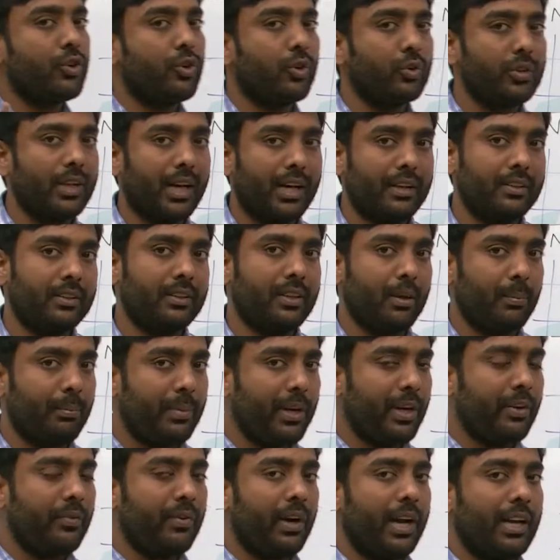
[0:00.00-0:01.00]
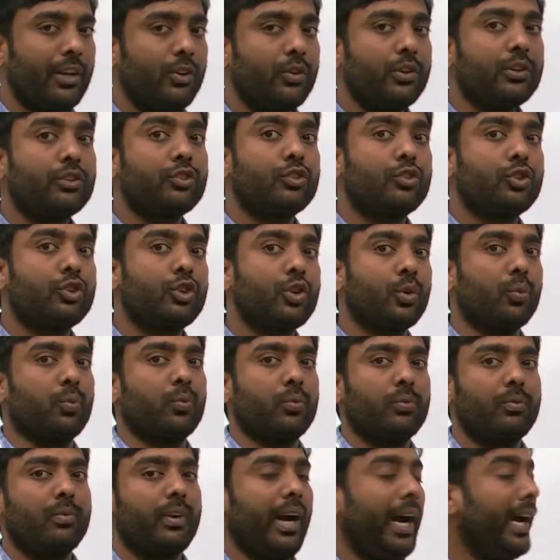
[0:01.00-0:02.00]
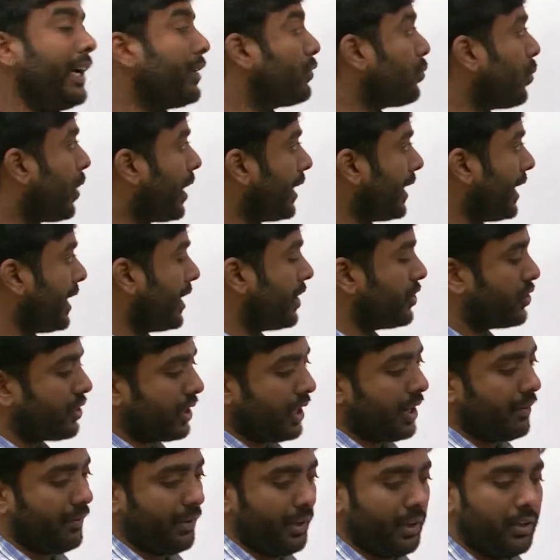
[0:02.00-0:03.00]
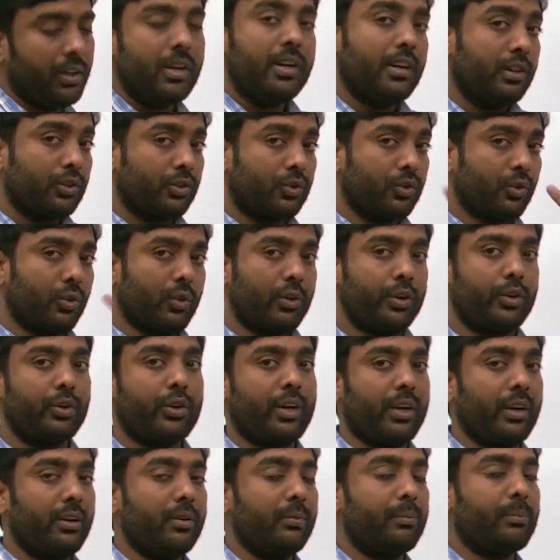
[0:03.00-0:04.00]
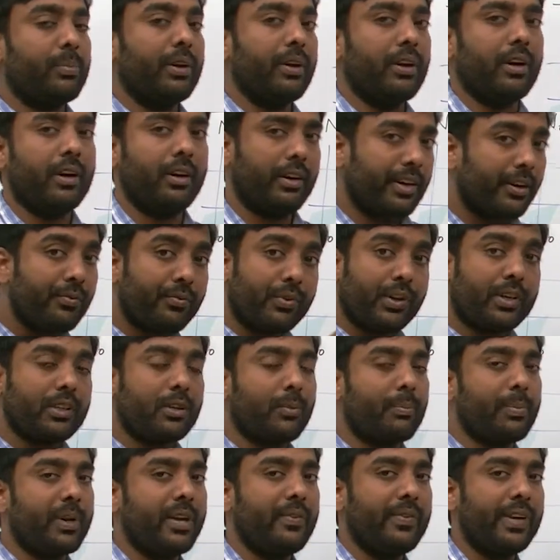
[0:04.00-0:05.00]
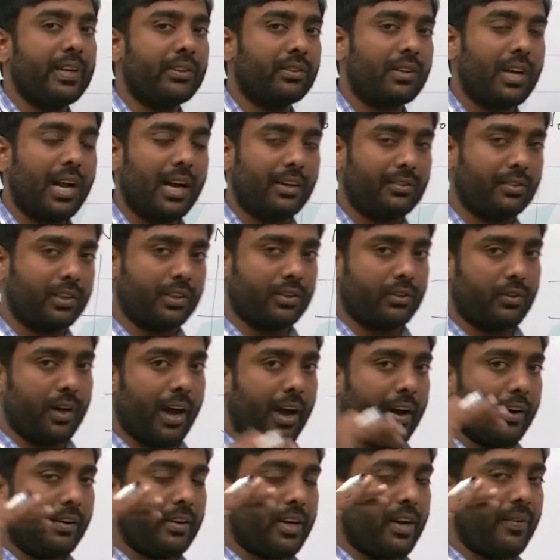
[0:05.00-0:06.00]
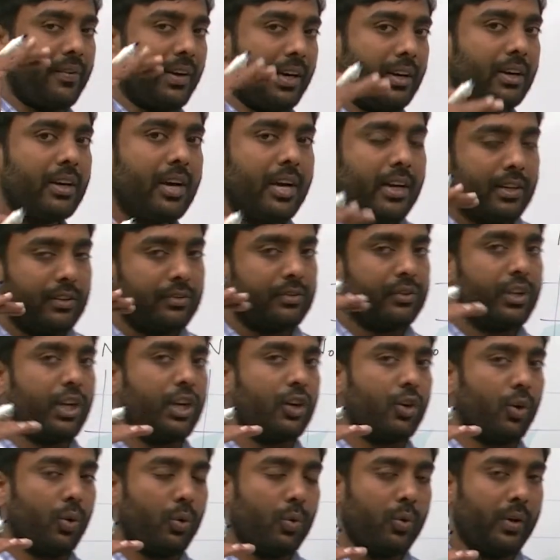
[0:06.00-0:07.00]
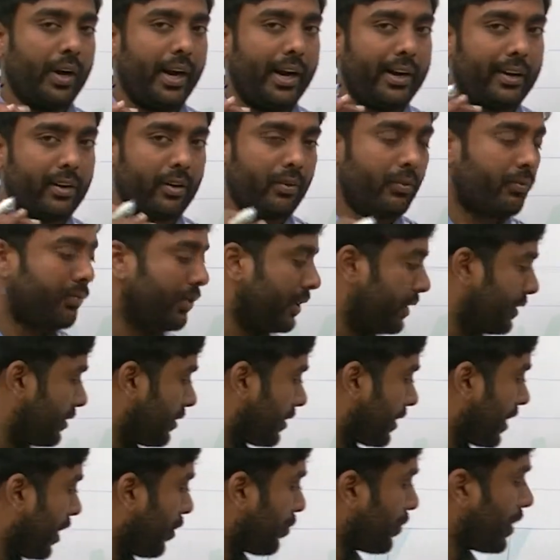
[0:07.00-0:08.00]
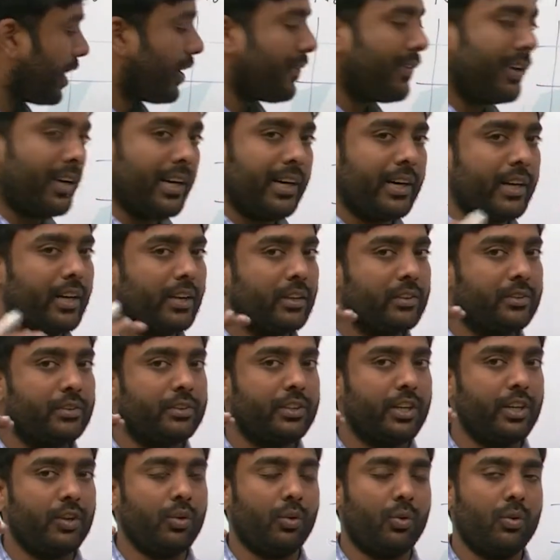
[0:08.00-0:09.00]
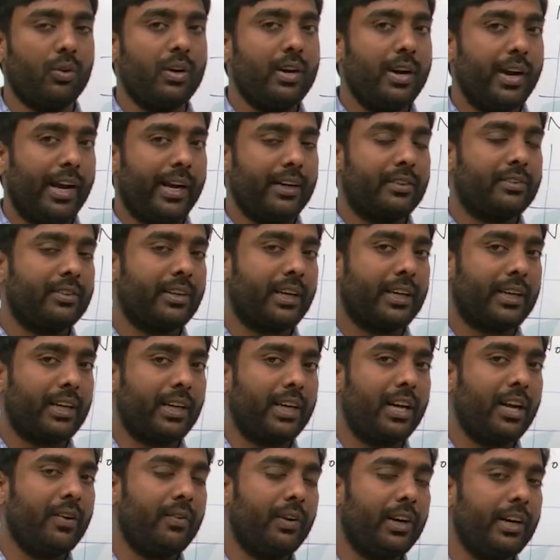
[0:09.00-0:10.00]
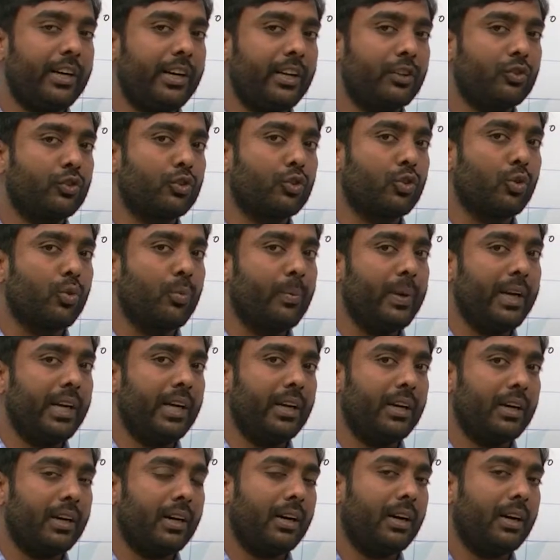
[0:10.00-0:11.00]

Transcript: know that the B value is 2 at one energy level. So you can refer the previous classes. I have given 0 at a ground level, it is 0. At second level it is 2B,